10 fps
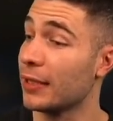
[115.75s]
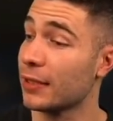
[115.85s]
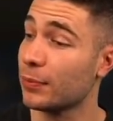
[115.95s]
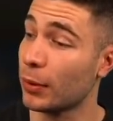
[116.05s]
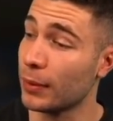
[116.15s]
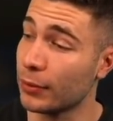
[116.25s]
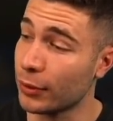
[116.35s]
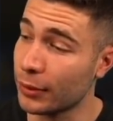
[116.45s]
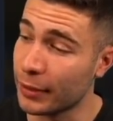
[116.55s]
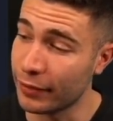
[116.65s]
it's probably one
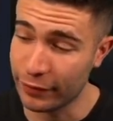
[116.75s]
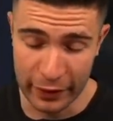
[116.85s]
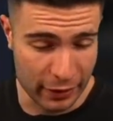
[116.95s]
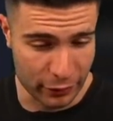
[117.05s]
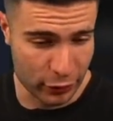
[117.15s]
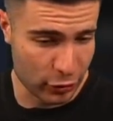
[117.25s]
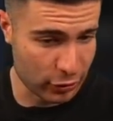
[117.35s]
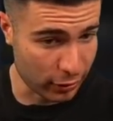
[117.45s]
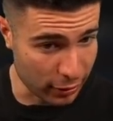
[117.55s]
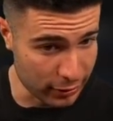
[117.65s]
of my favorite
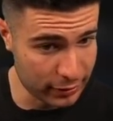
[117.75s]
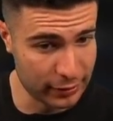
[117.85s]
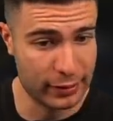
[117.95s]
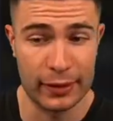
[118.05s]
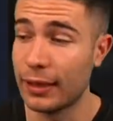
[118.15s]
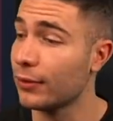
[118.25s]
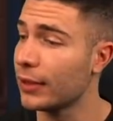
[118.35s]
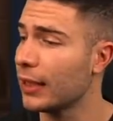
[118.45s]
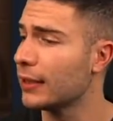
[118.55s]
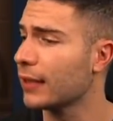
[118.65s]
slots
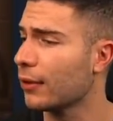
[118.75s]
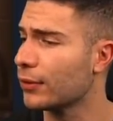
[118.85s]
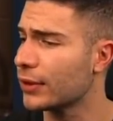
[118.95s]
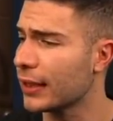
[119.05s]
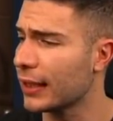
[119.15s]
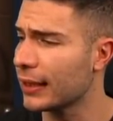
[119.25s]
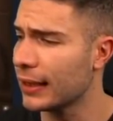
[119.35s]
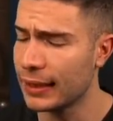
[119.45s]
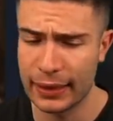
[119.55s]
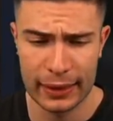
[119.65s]
nowadays, I would say.
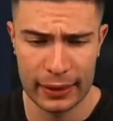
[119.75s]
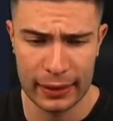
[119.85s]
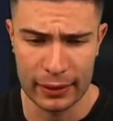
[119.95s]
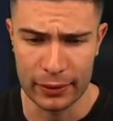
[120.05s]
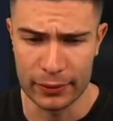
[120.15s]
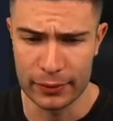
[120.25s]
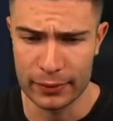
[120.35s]
Oh.